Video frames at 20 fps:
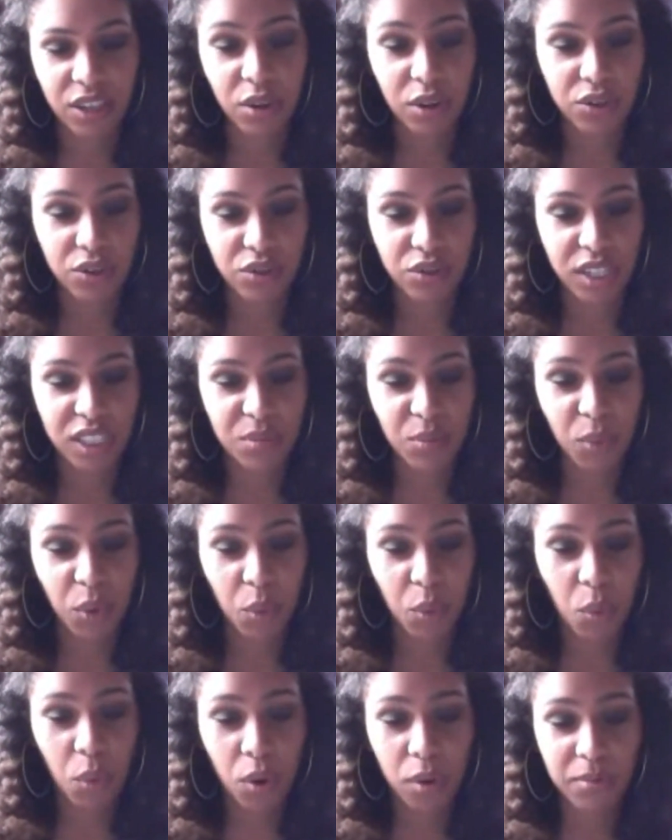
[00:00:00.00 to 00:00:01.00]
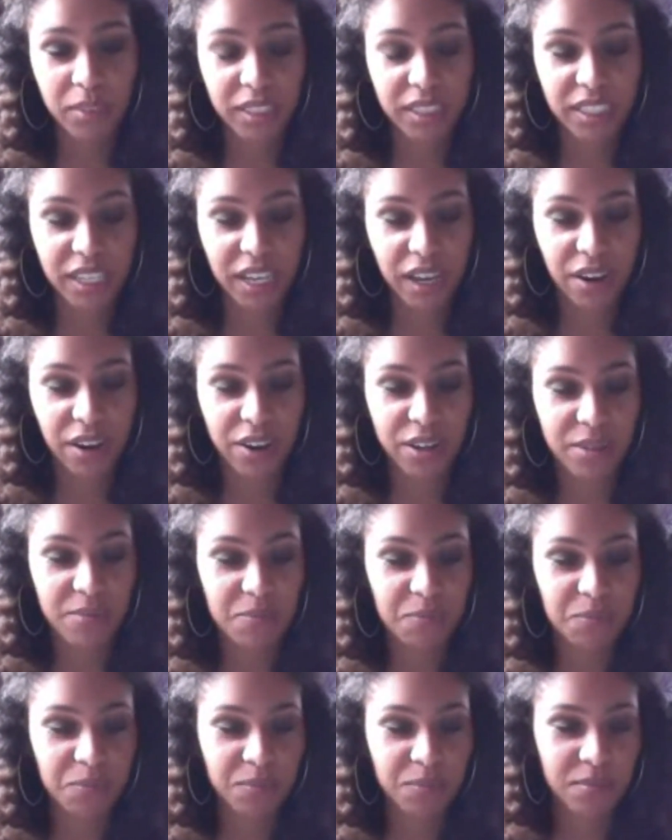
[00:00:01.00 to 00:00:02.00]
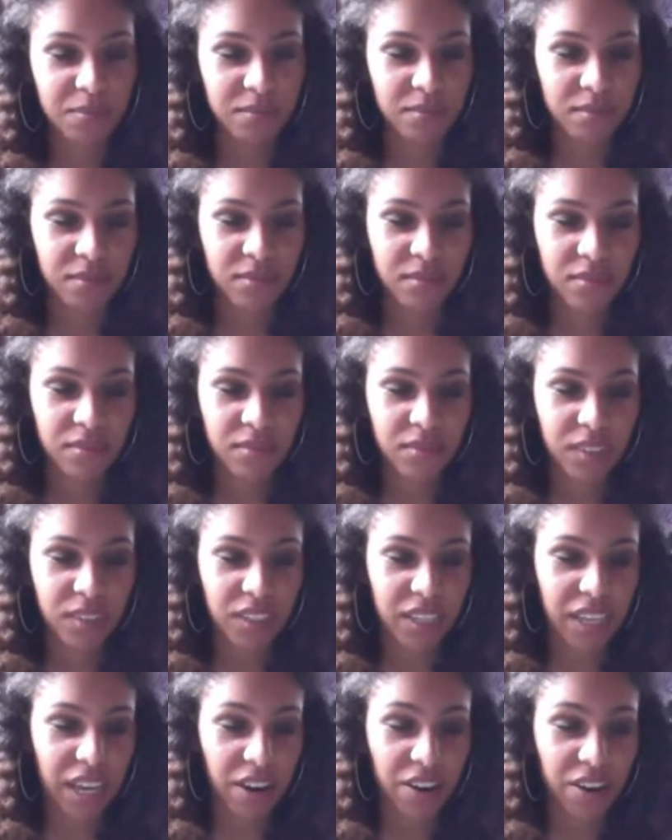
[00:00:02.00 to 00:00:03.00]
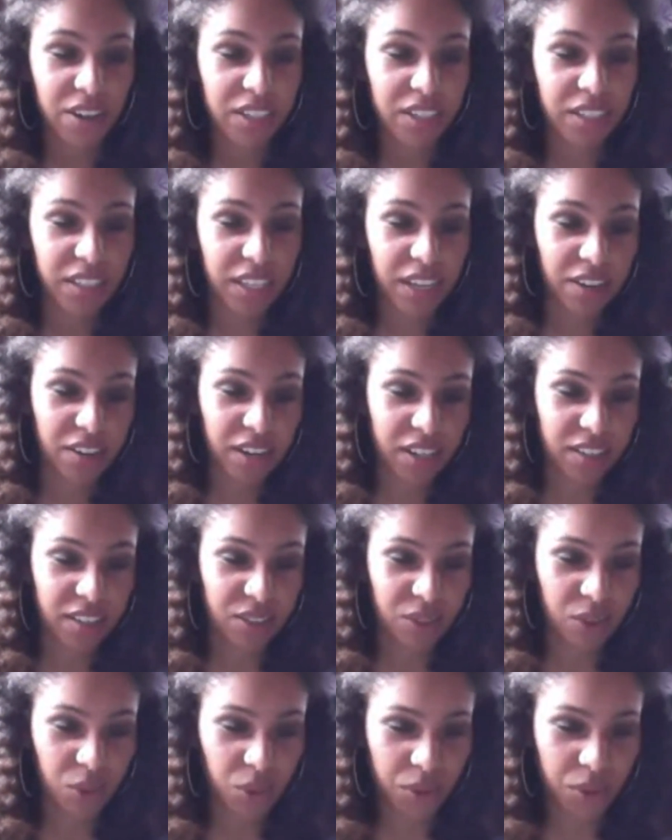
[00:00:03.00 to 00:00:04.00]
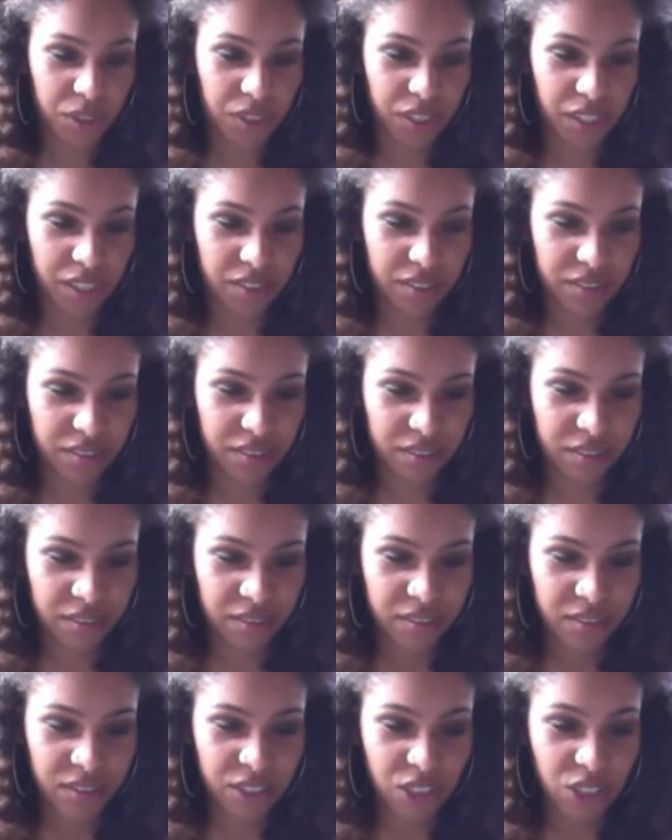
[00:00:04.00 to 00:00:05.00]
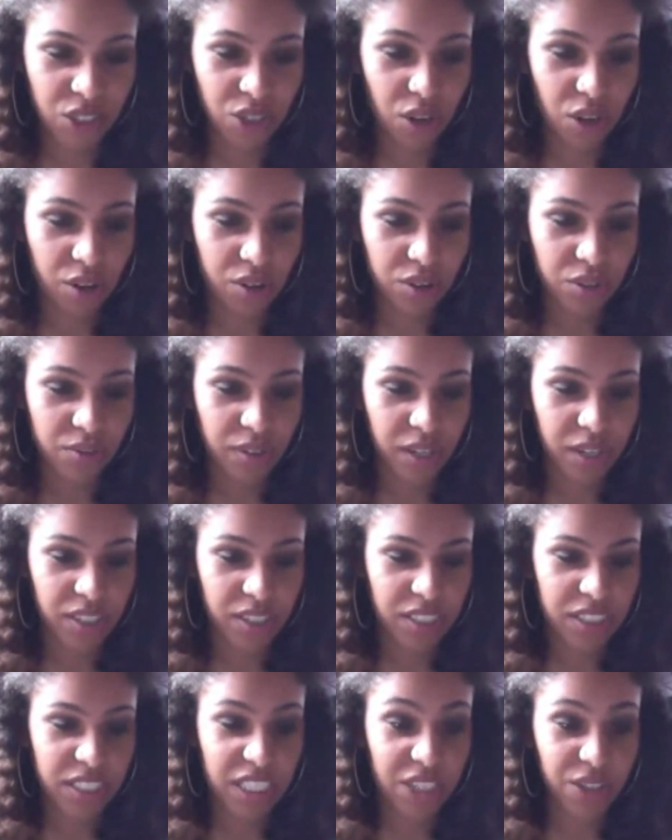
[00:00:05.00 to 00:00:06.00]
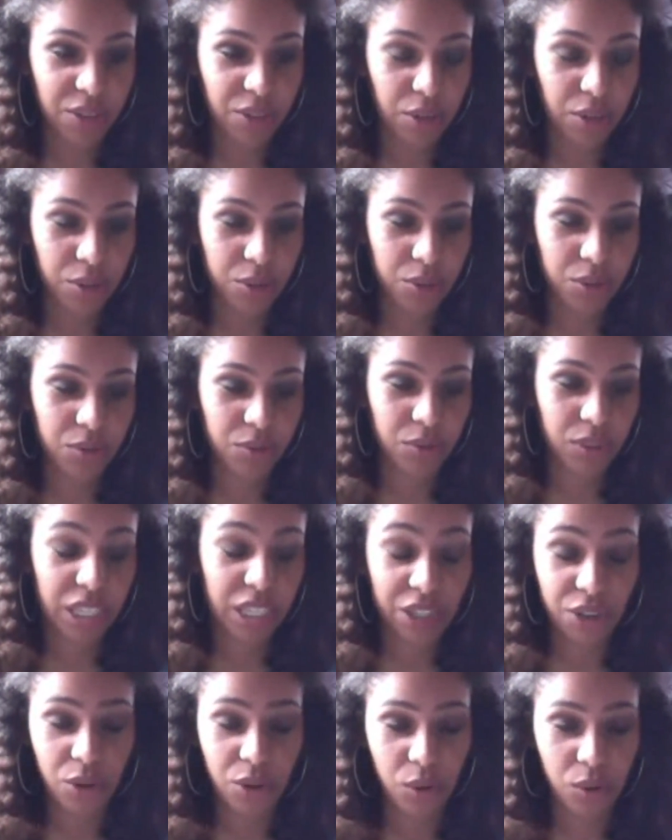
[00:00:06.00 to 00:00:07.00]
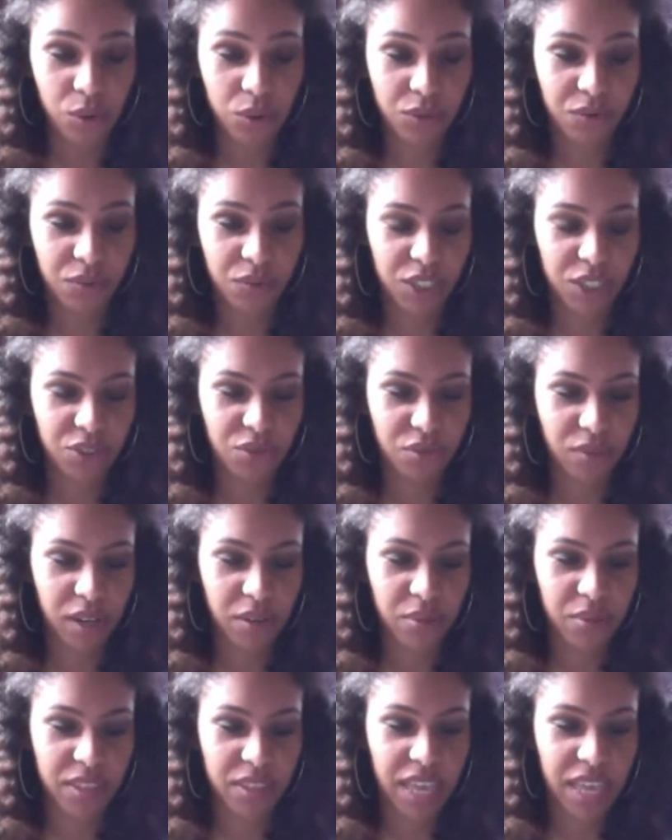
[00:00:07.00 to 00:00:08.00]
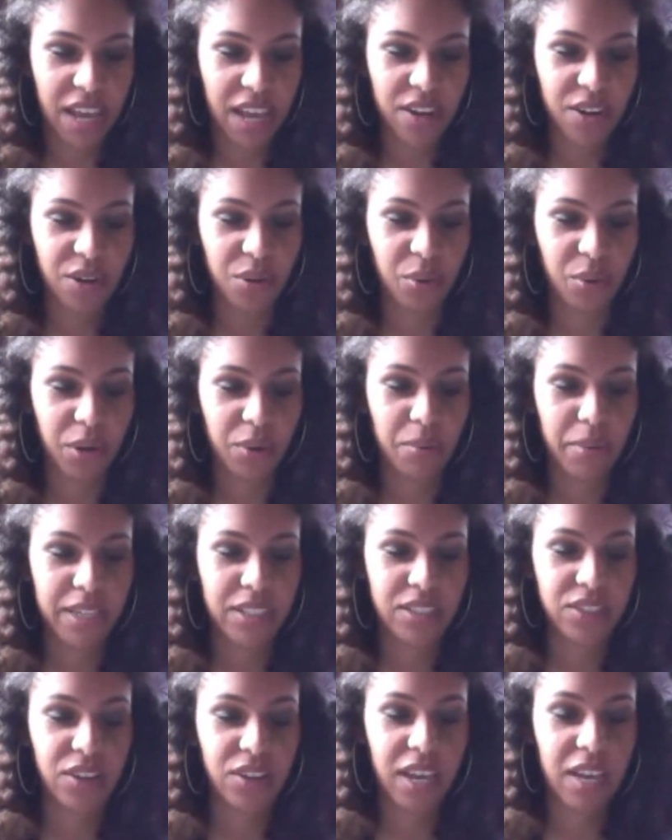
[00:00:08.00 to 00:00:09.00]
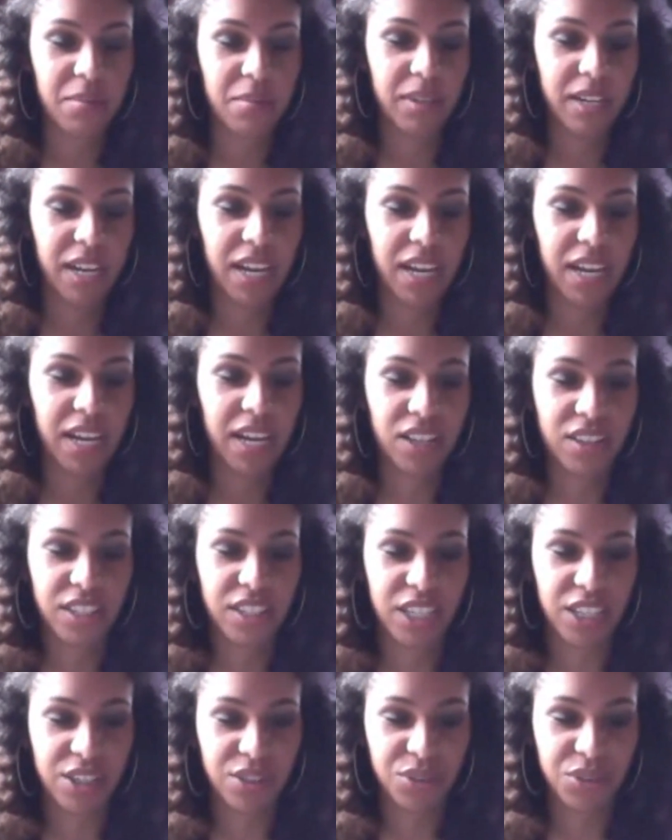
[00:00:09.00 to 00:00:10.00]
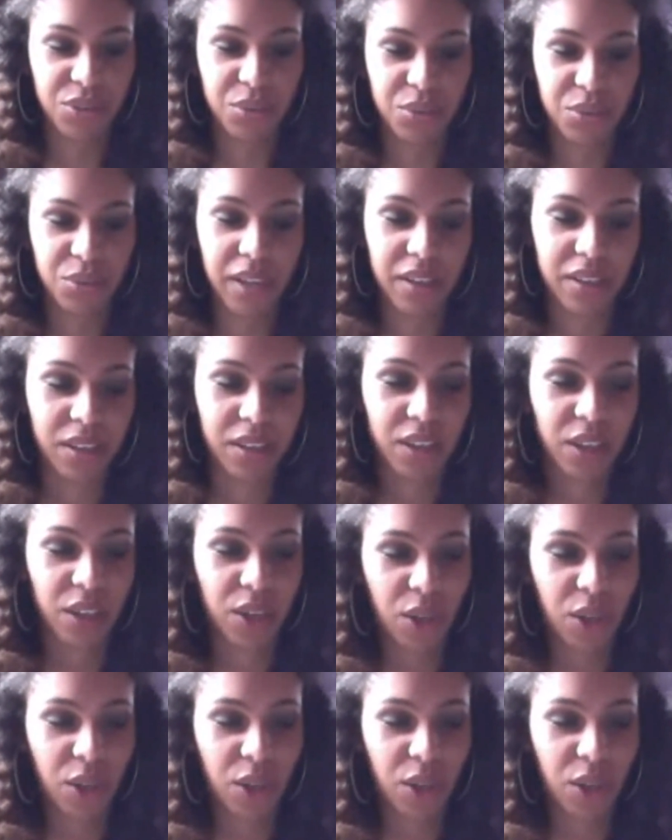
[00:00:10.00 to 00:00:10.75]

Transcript: You ought dress more warmly, Garrett. Garrett glared at the lordling. The scars around his ear holes flushed red with anger where Maester Aemon had cut the ears away.